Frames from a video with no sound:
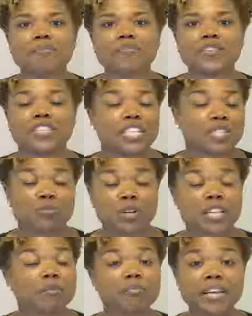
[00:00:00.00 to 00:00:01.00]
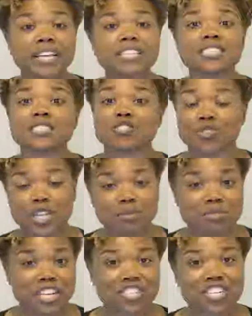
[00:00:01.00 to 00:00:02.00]
it's one of the biggest
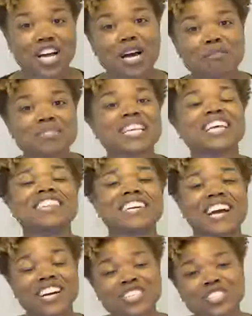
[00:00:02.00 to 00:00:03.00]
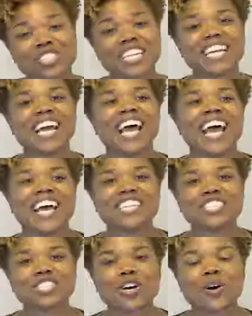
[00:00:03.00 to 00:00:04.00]
transportation hubs in the country, and
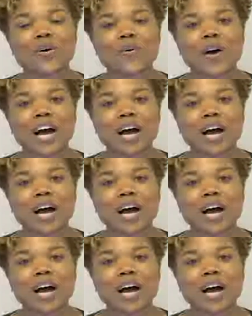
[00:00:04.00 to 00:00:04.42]
so